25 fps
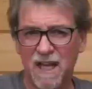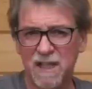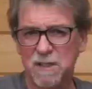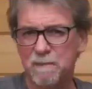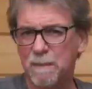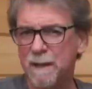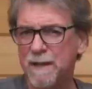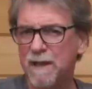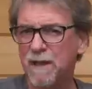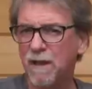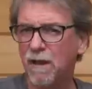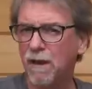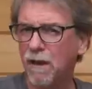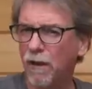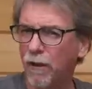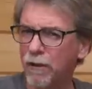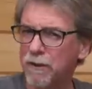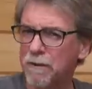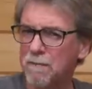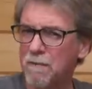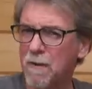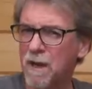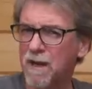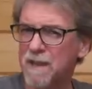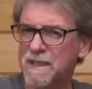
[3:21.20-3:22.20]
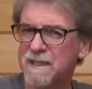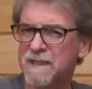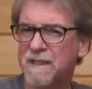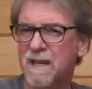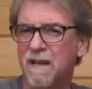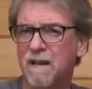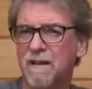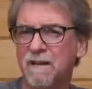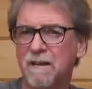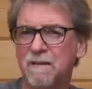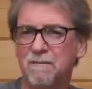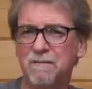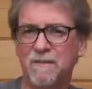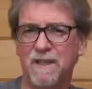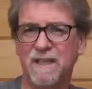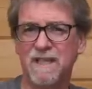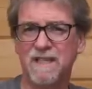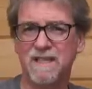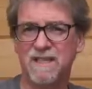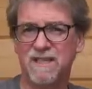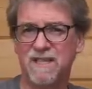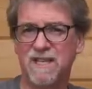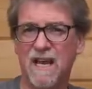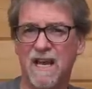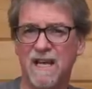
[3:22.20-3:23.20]
spend a lot of my time
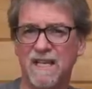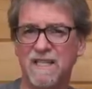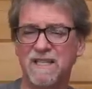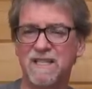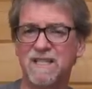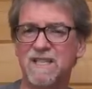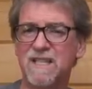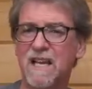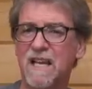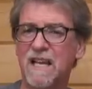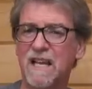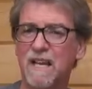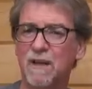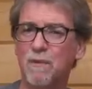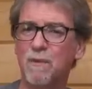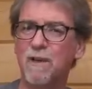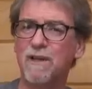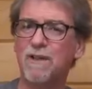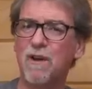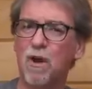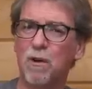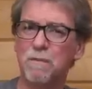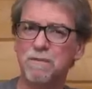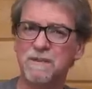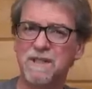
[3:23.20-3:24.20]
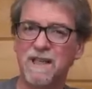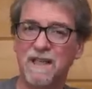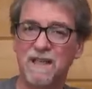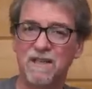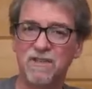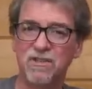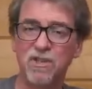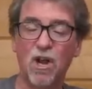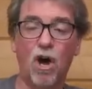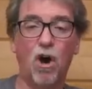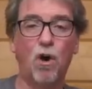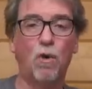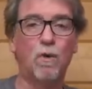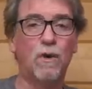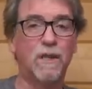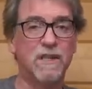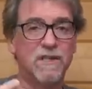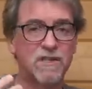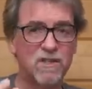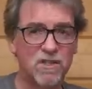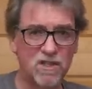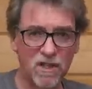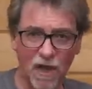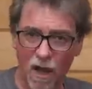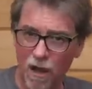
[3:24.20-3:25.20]
these days dealing with optics, not only
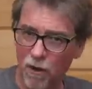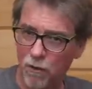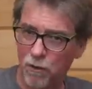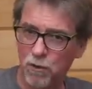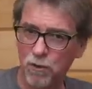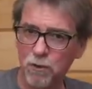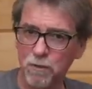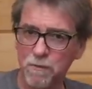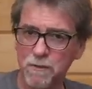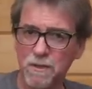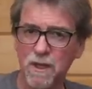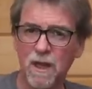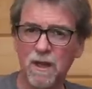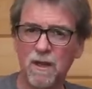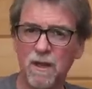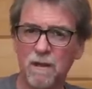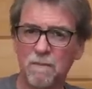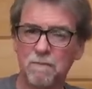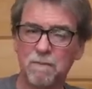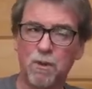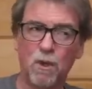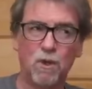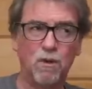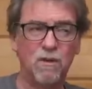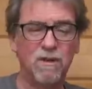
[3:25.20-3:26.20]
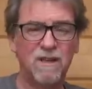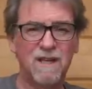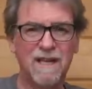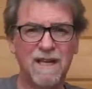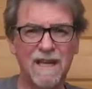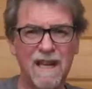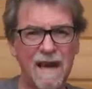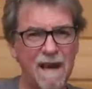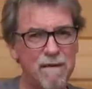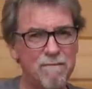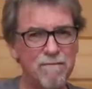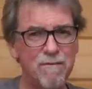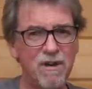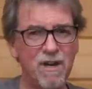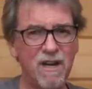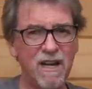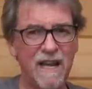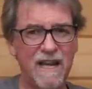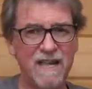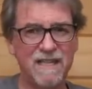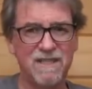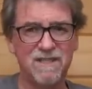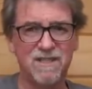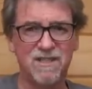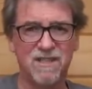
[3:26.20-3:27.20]
scopes, but camera
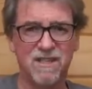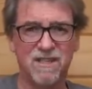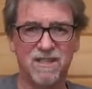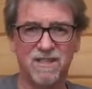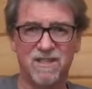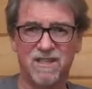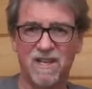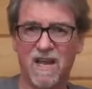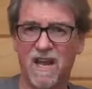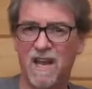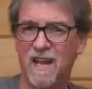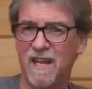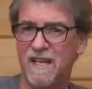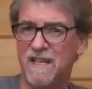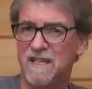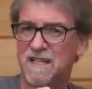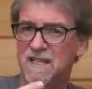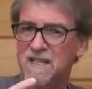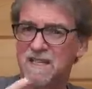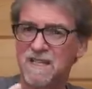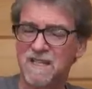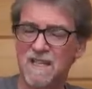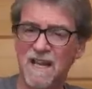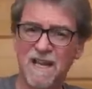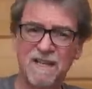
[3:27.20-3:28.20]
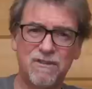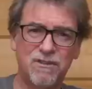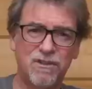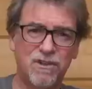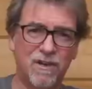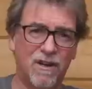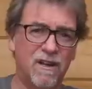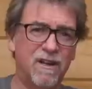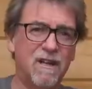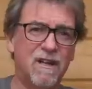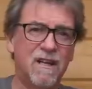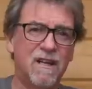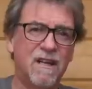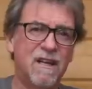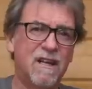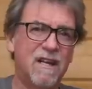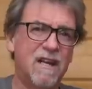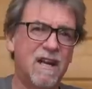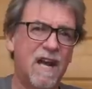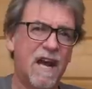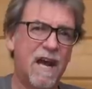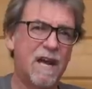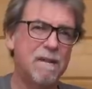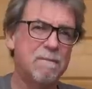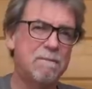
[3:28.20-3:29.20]
lenses, etc.
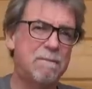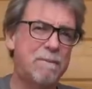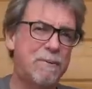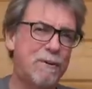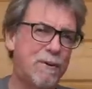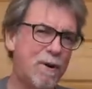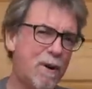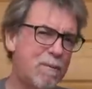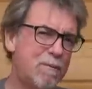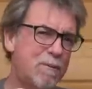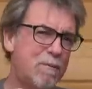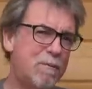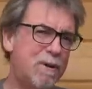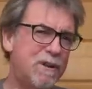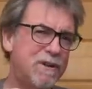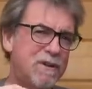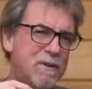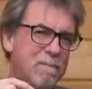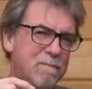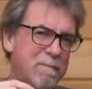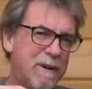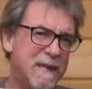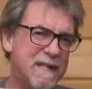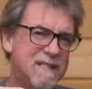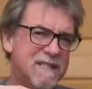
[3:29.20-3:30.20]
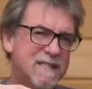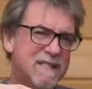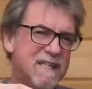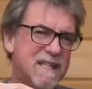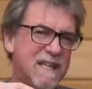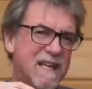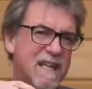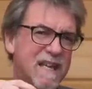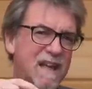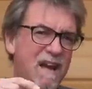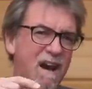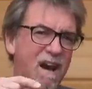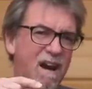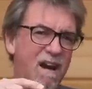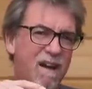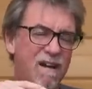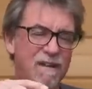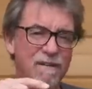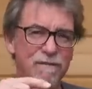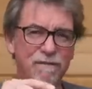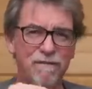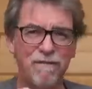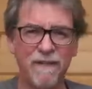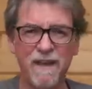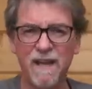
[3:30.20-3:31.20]
And probably the best thing I
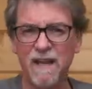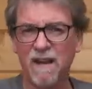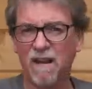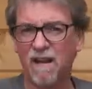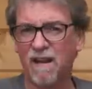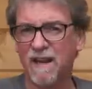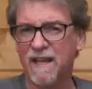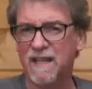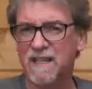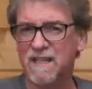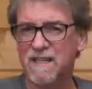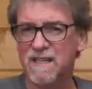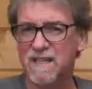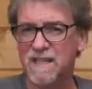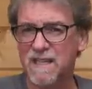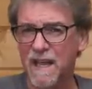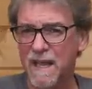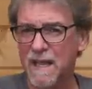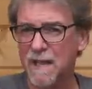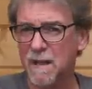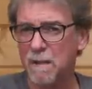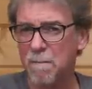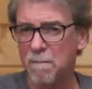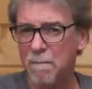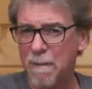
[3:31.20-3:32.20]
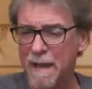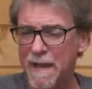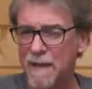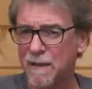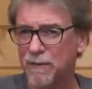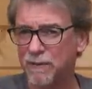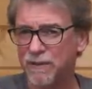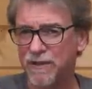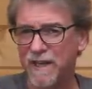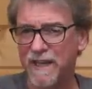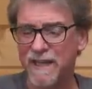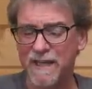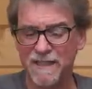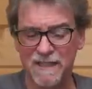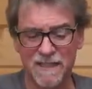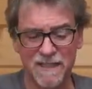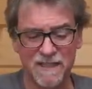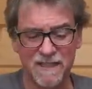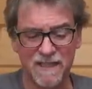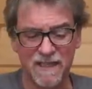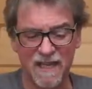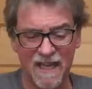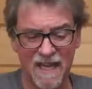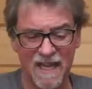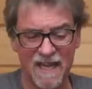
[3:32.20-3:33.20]
feel I can say about
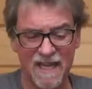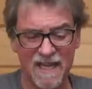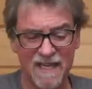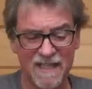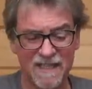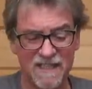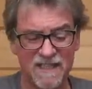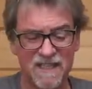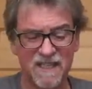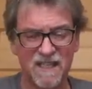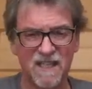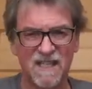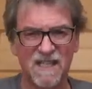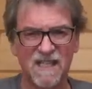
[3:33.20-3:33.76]
this is